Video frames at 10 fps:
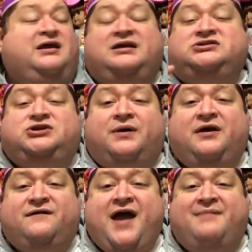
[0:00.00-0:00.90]
Enjoy
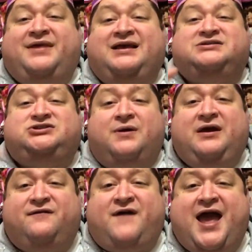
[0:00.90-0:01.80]
your family. Enjoy
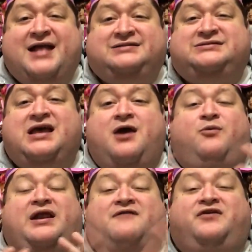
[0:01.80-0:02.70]
your friends.
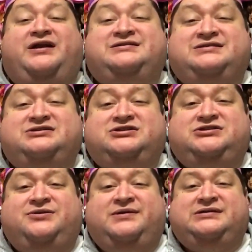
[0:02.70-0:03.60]
Whatever it is that you're
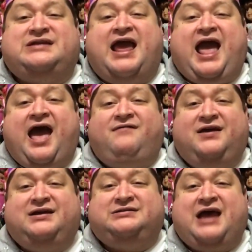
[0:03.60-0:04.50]
doing today, have a
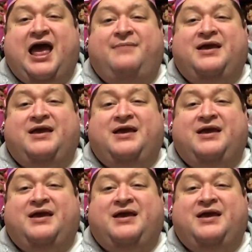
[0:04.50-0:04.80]
good time.